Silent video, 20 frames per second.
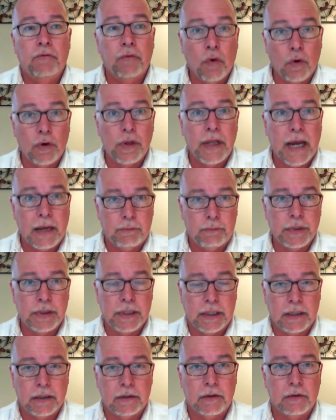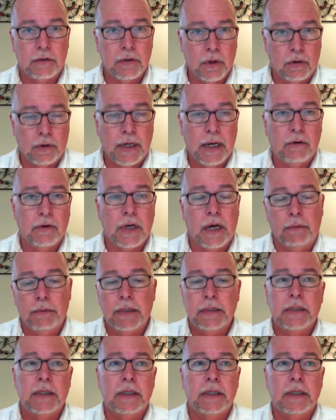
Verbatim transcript: for that particular known outcome.